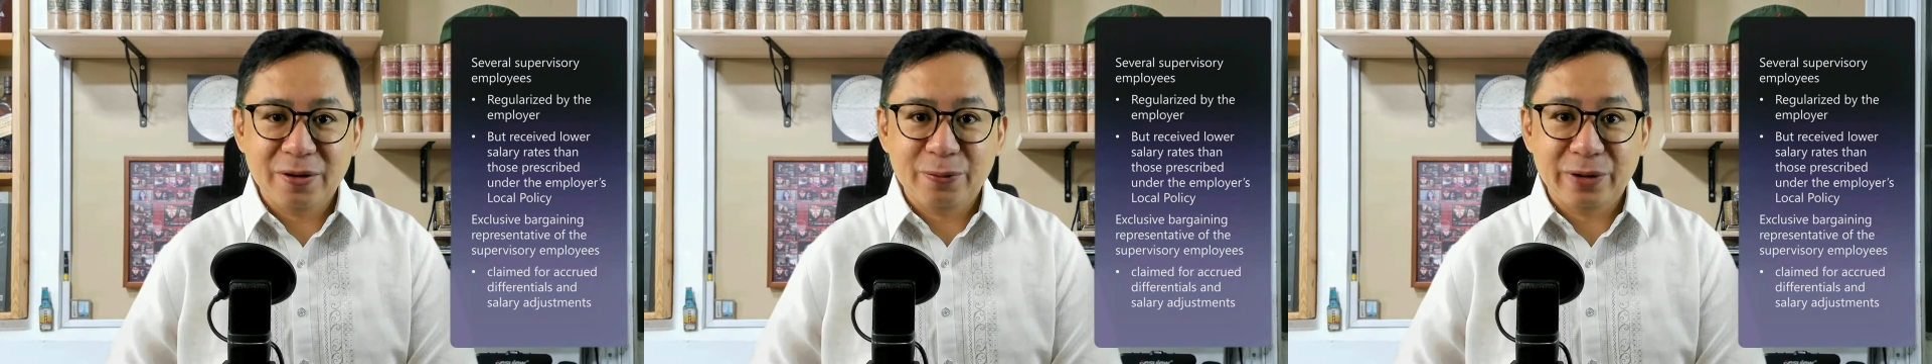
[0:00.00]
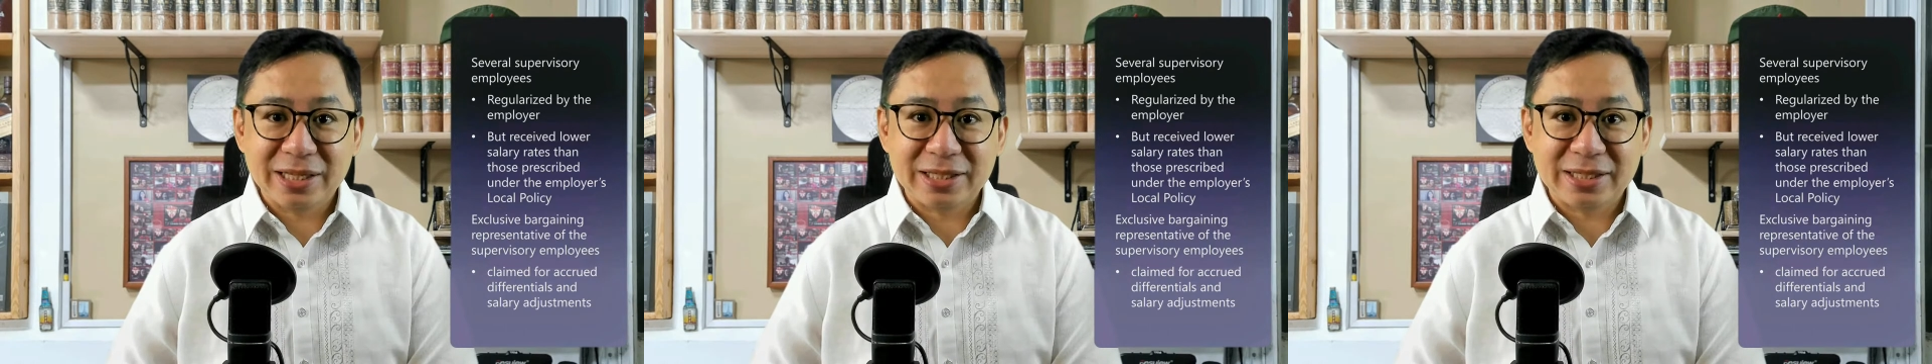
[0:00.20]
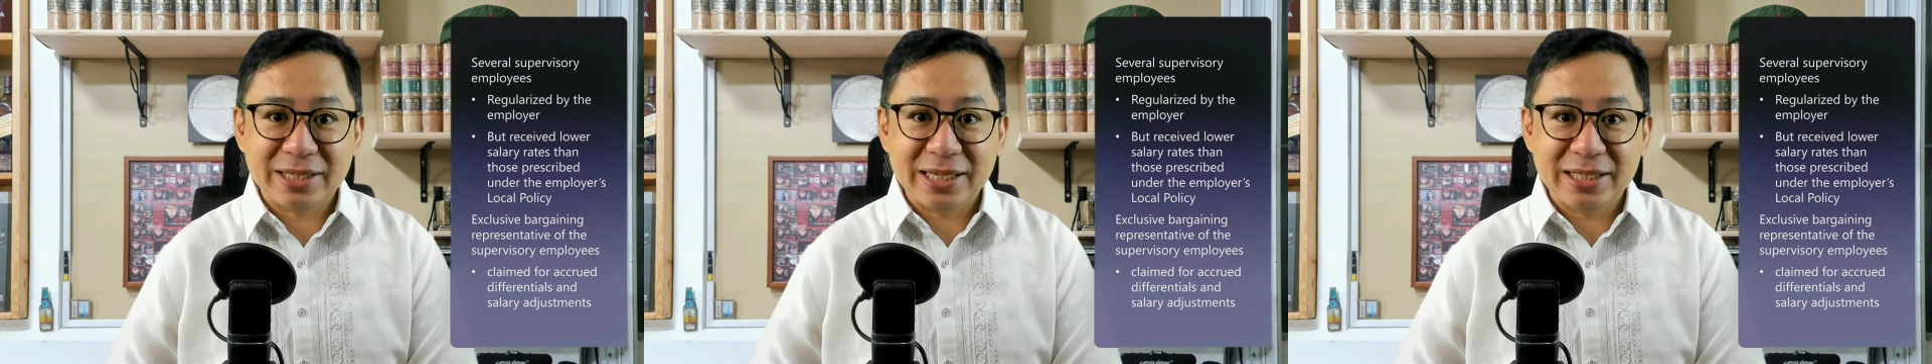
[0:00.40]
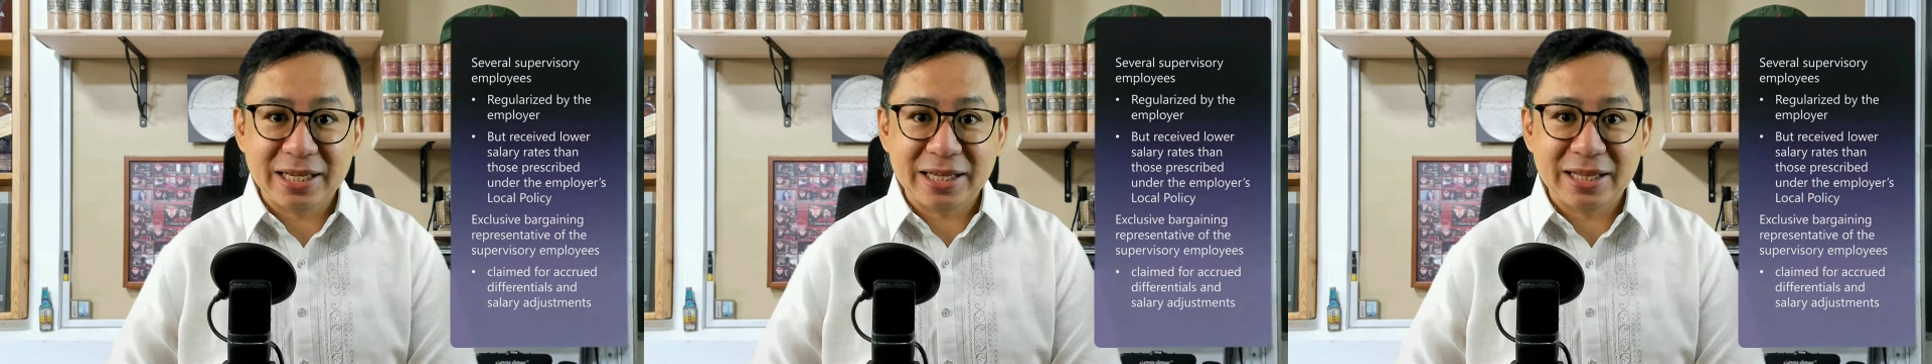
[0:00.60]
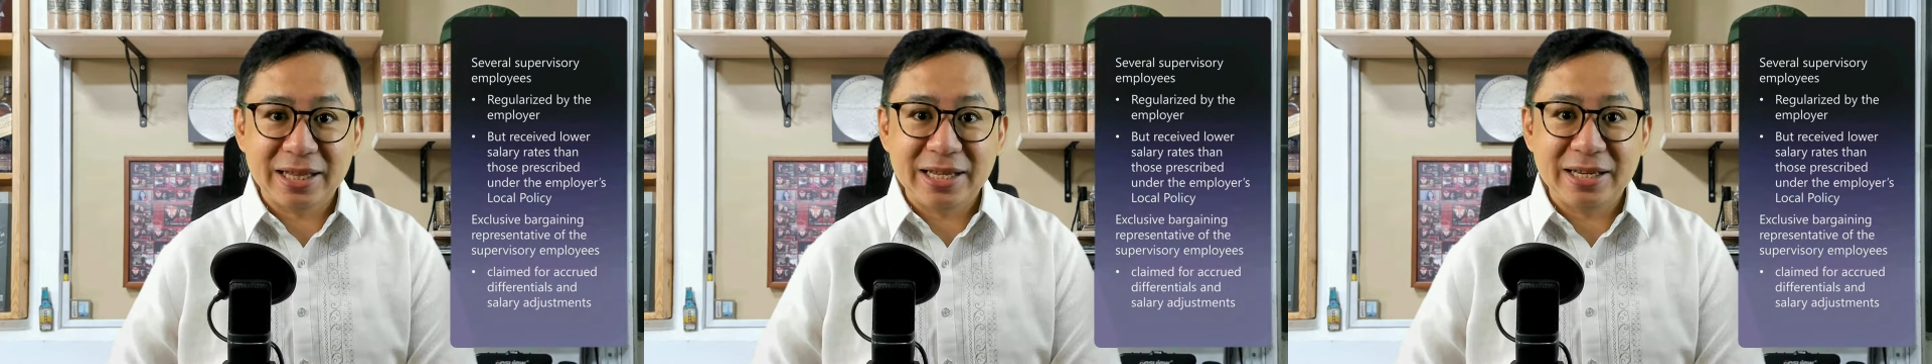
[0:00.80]
for its
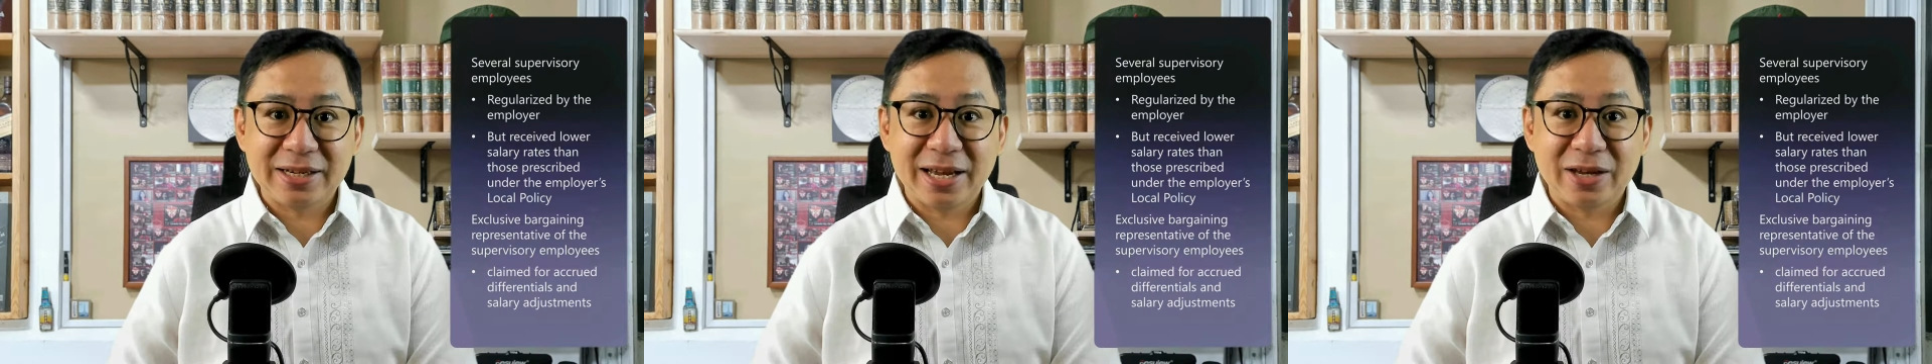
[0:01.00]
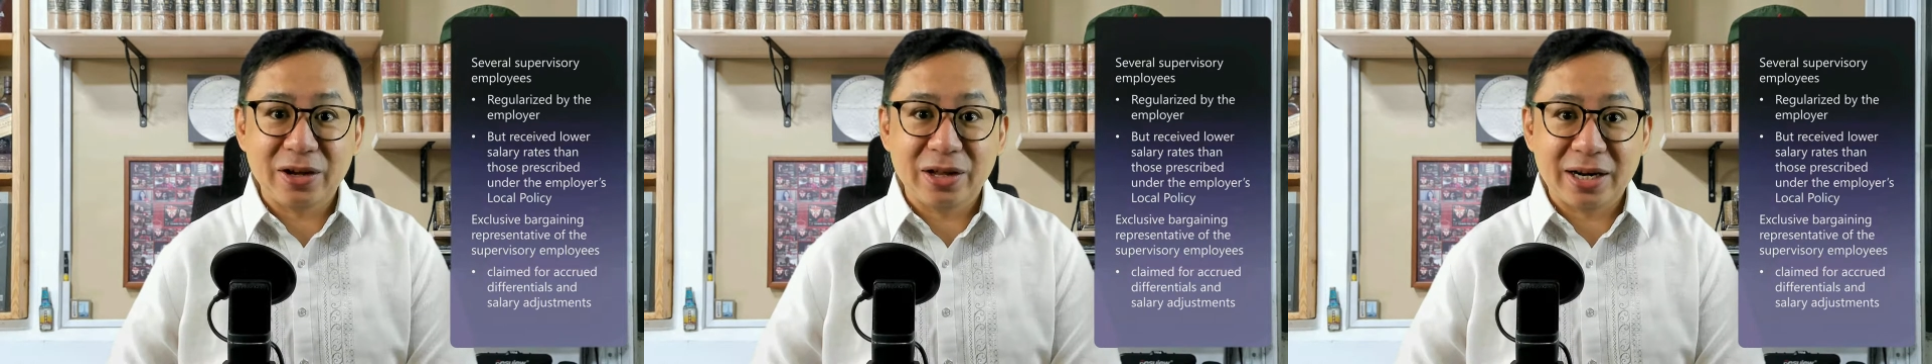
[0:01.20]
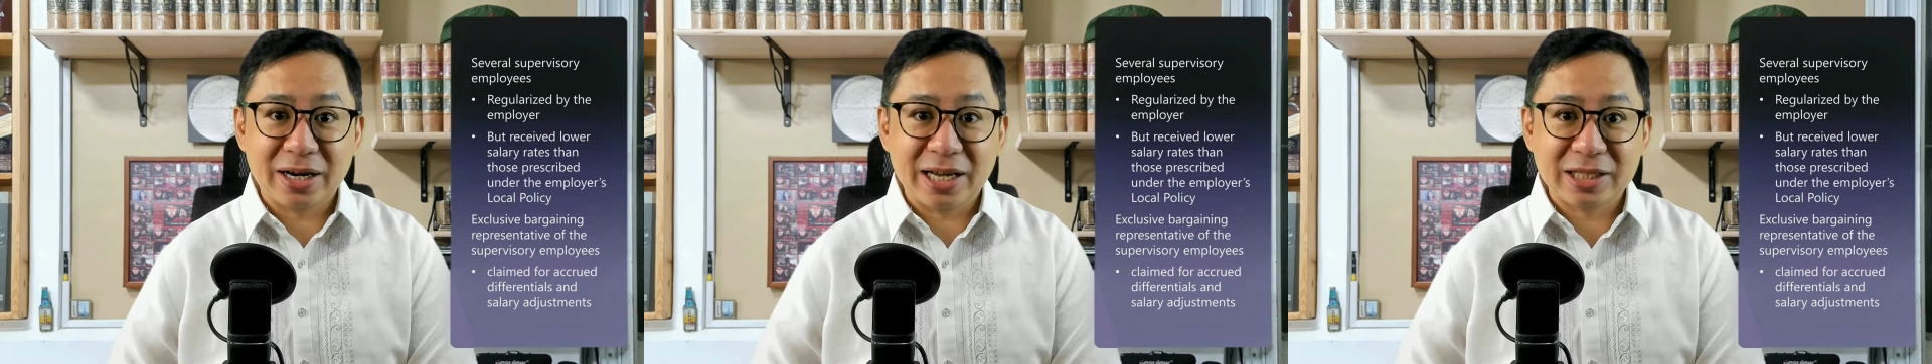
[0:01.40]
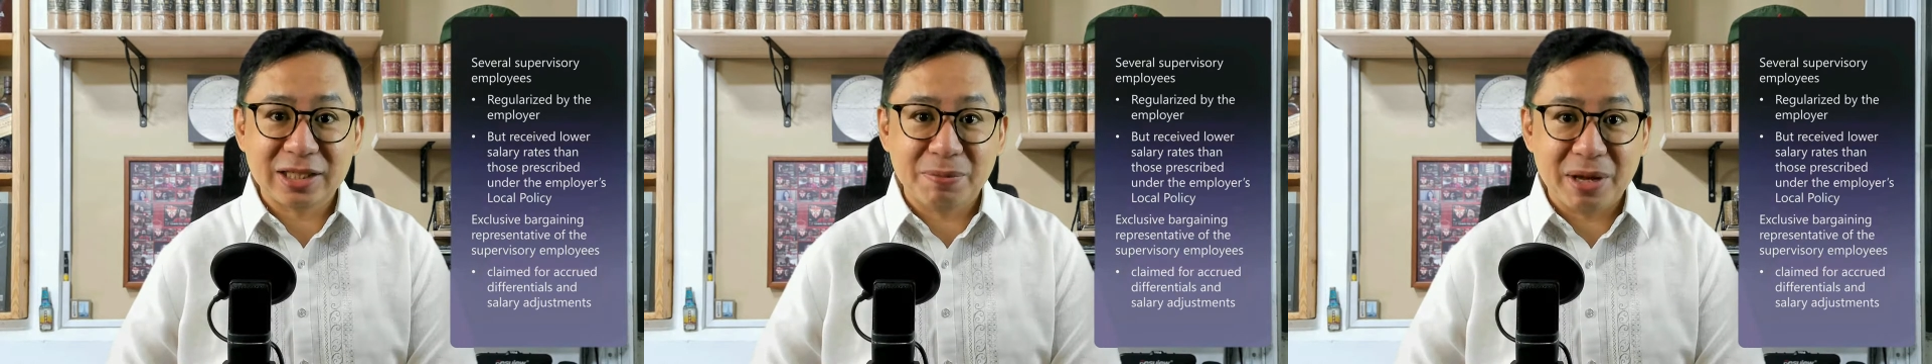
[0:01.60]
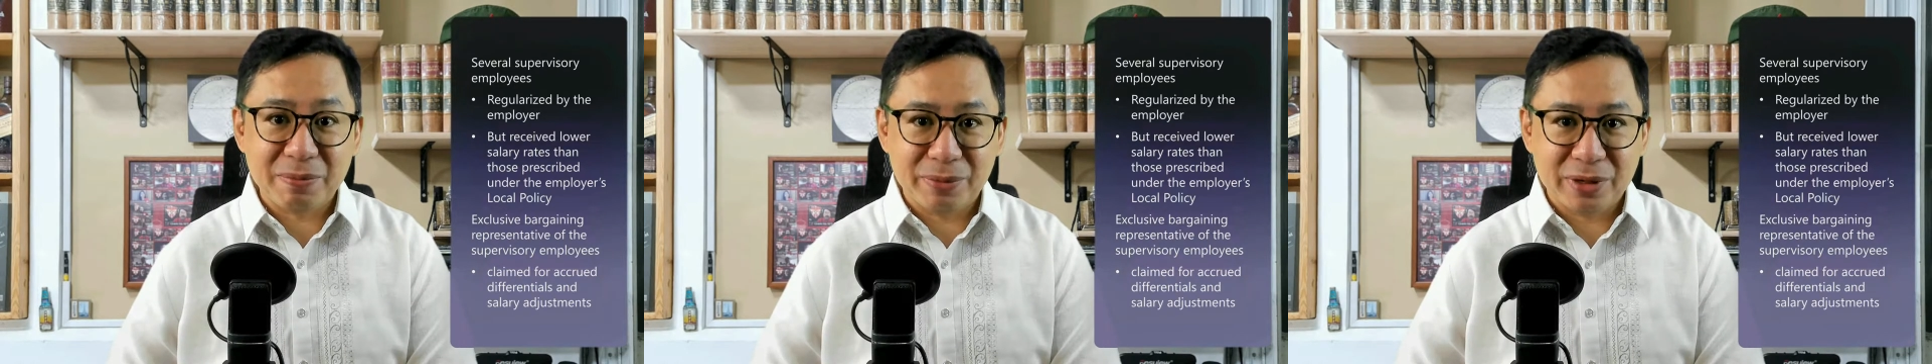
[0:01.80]
recently
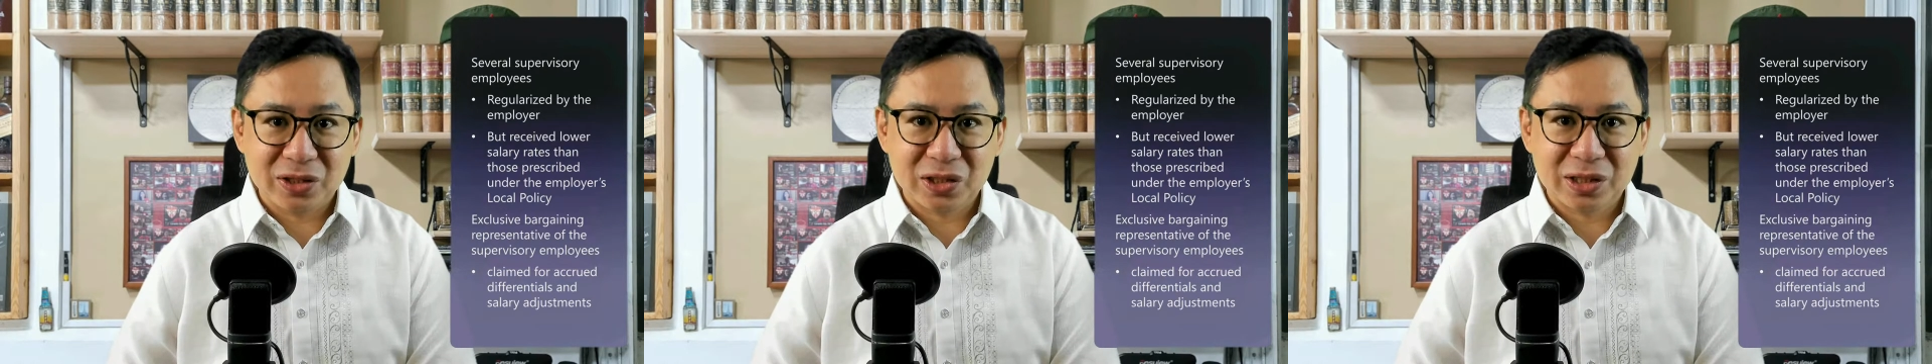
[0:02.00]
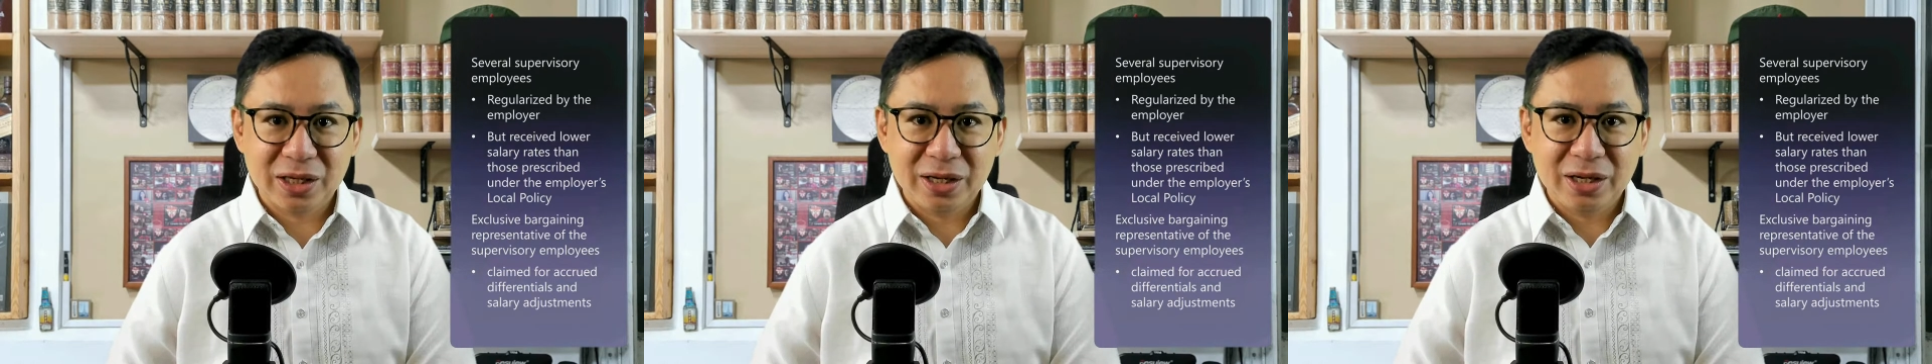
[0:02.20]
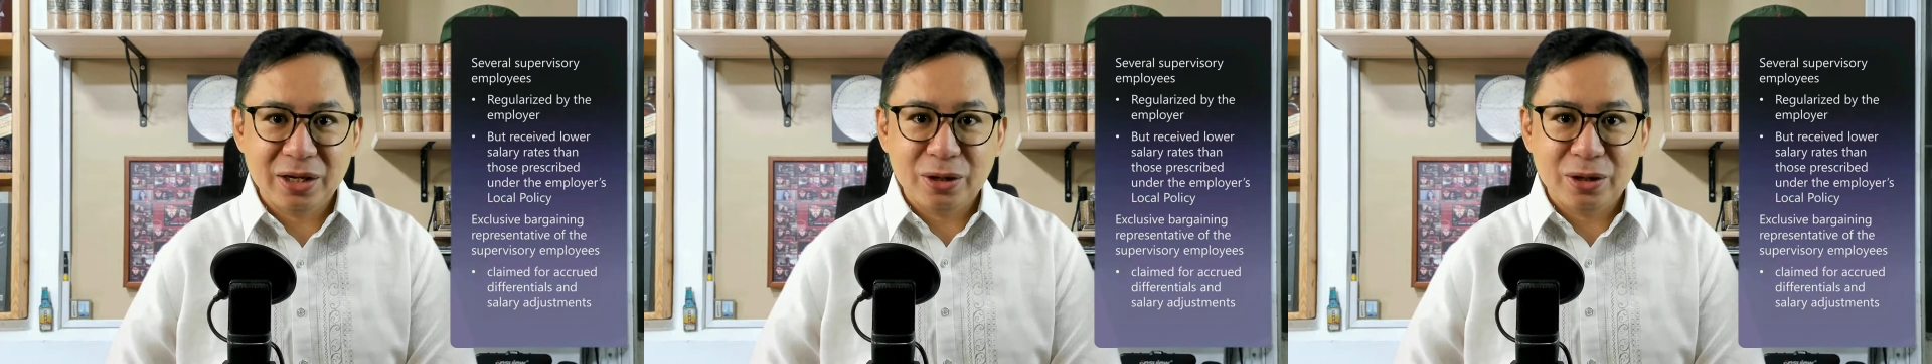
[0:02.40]
regularized members